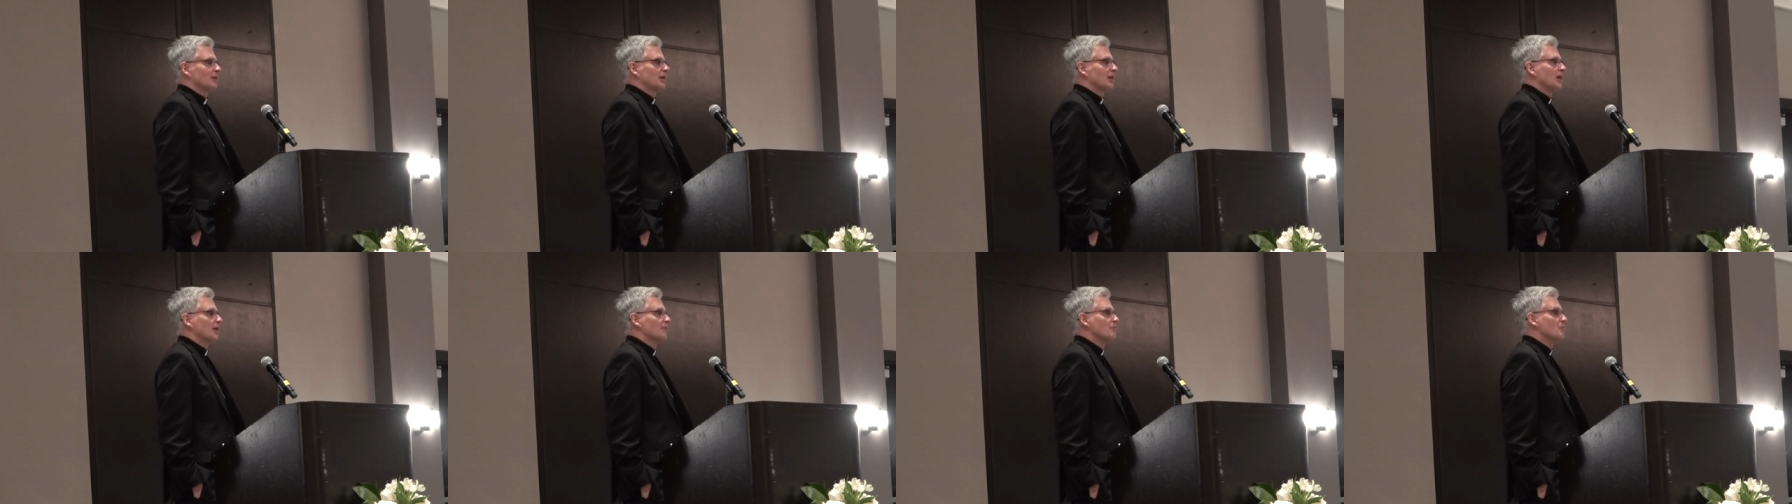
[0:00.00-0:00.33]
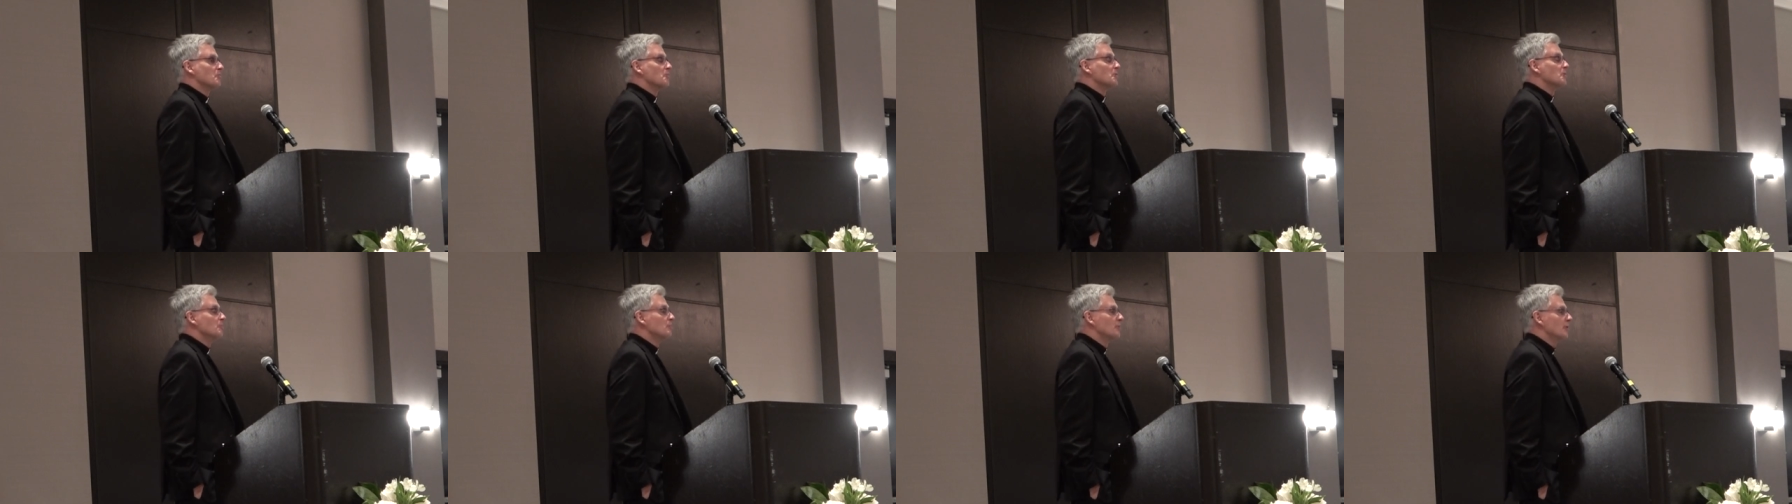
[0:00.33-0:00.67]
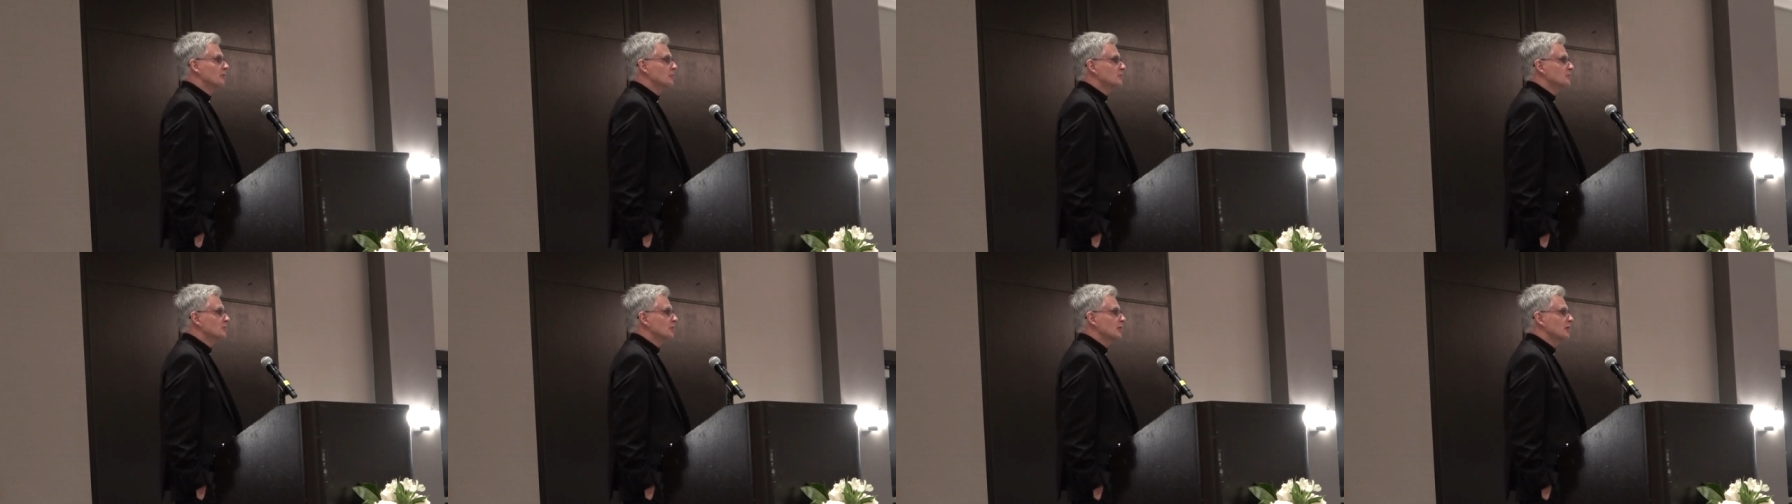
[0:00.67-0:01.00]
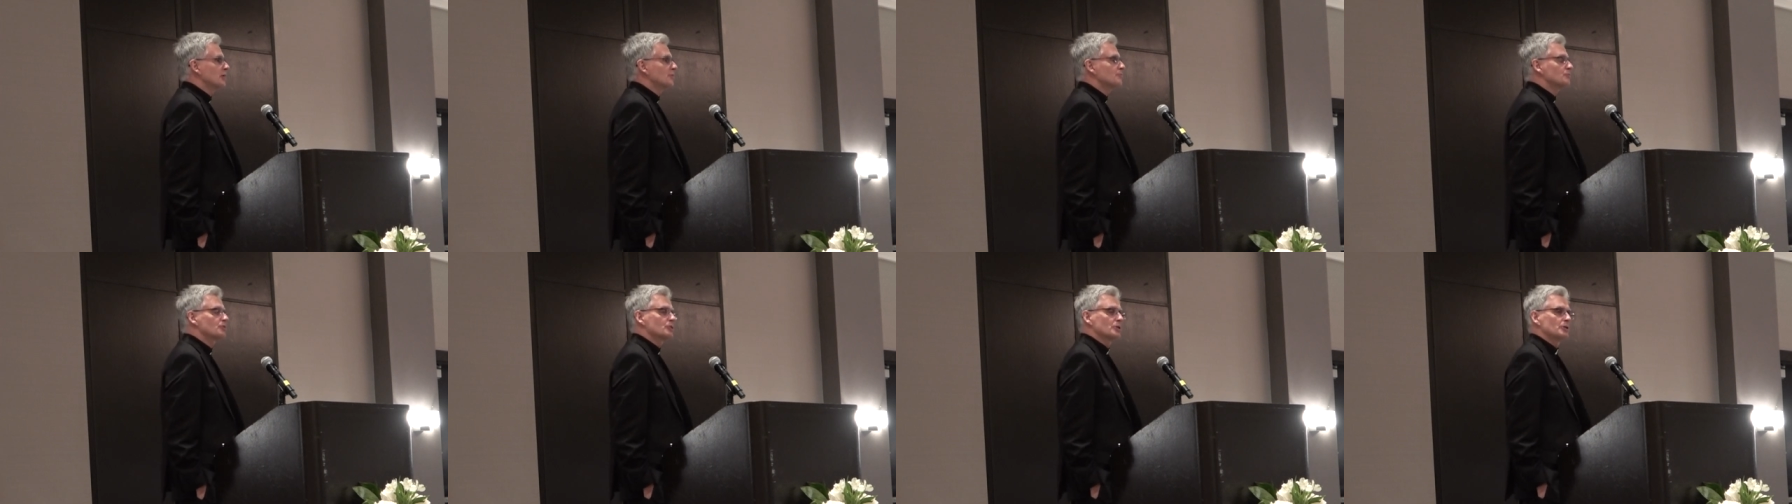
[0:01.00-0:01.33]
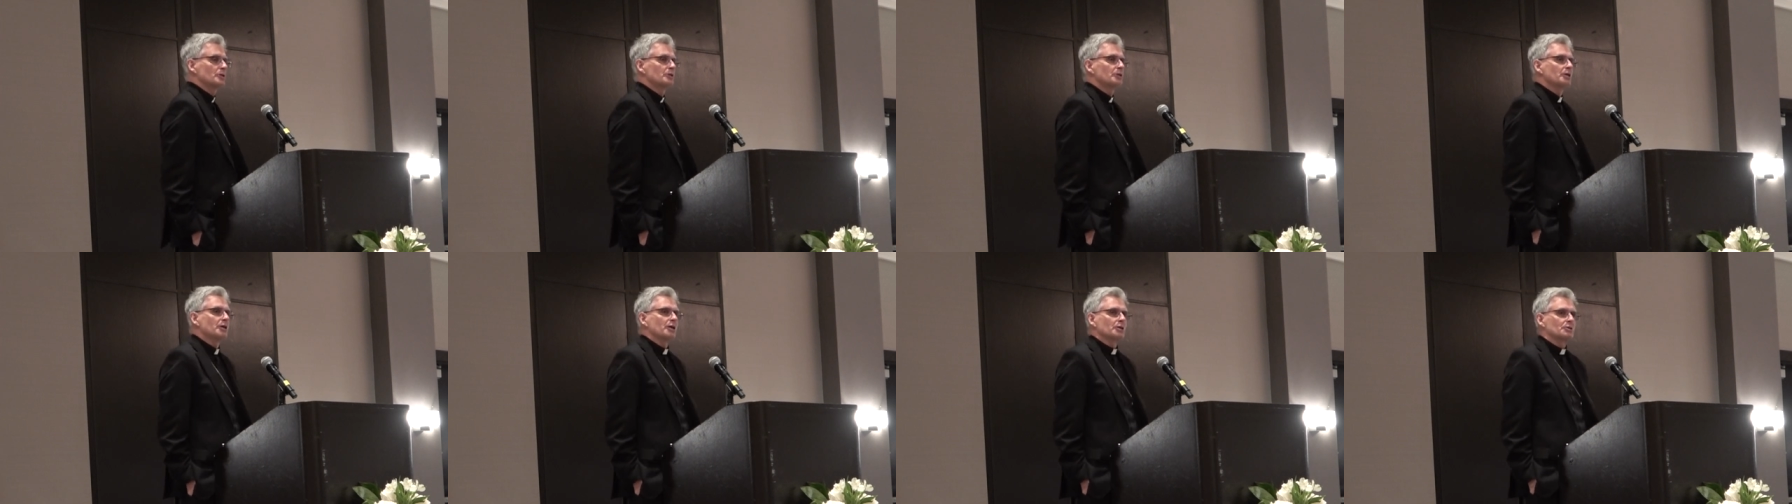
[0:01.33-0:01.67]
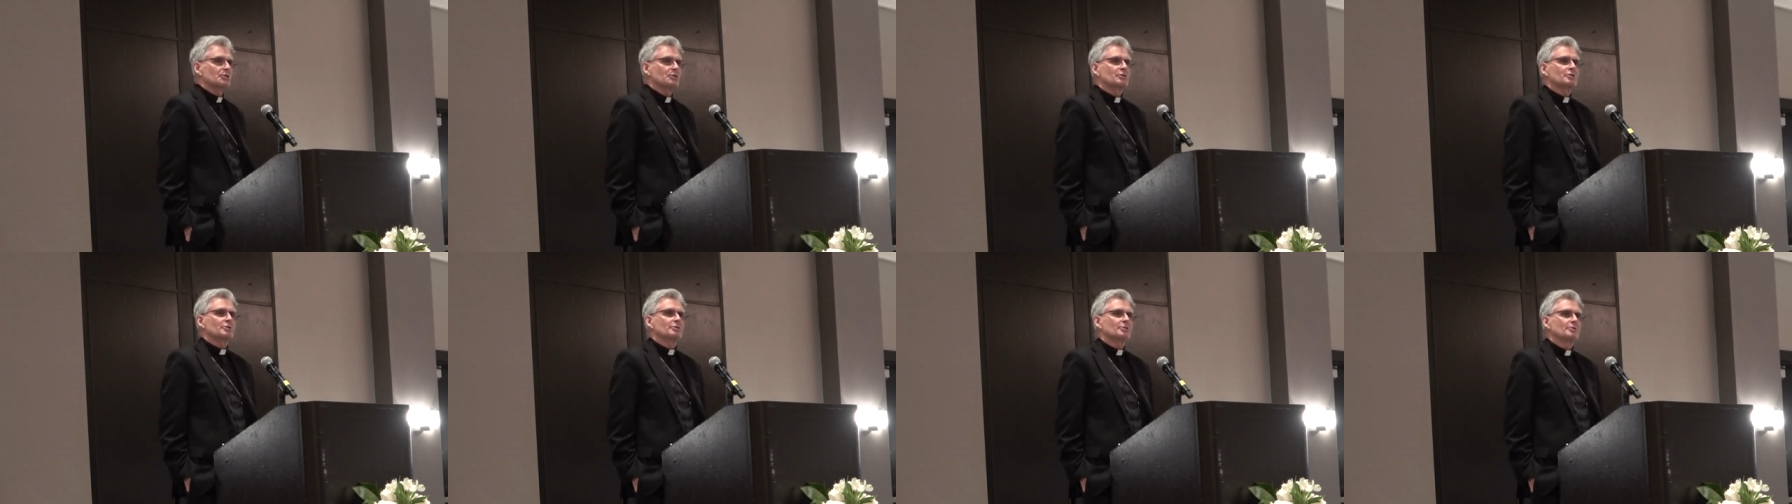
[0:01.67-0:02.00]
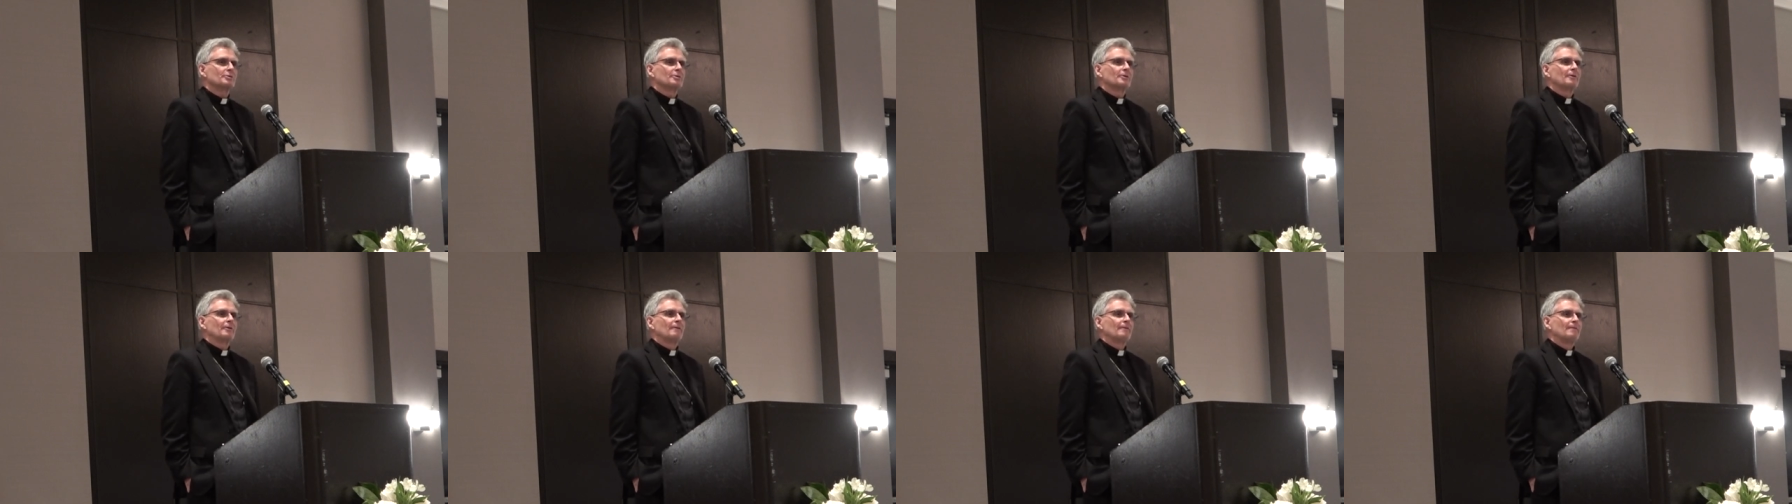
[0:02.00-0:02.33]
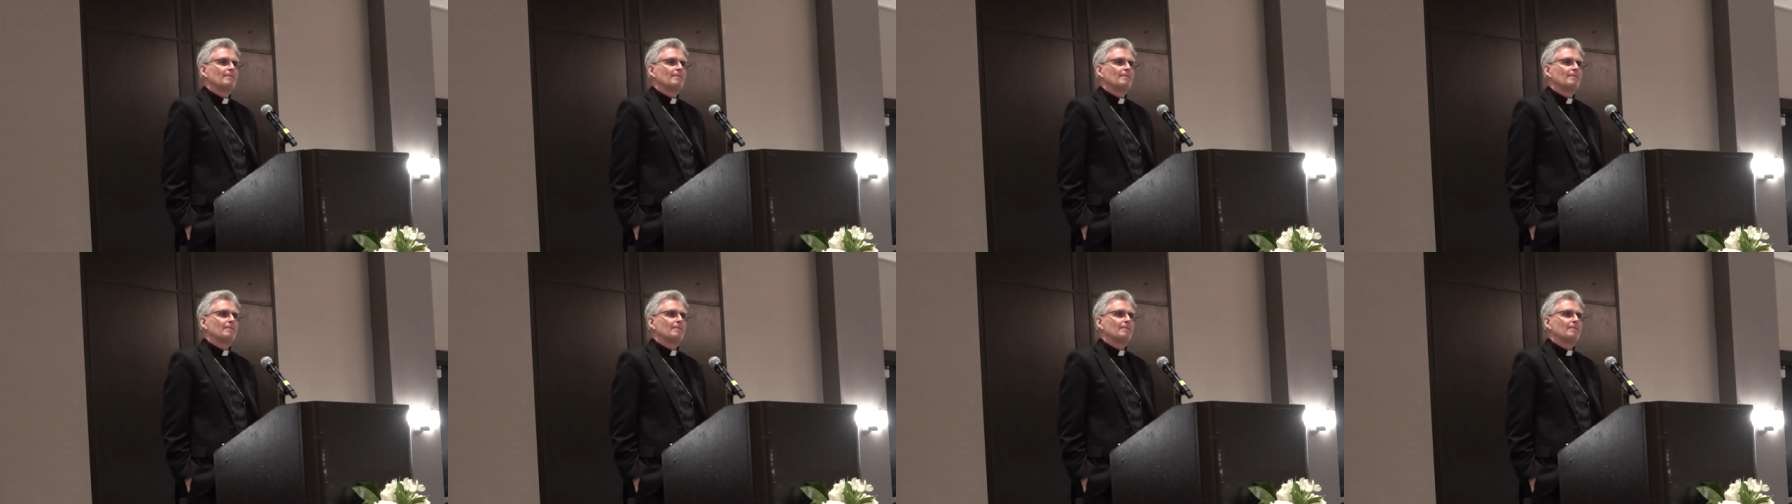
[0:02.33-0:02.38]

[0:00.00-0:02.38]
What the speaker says: Have there been better times? Yes.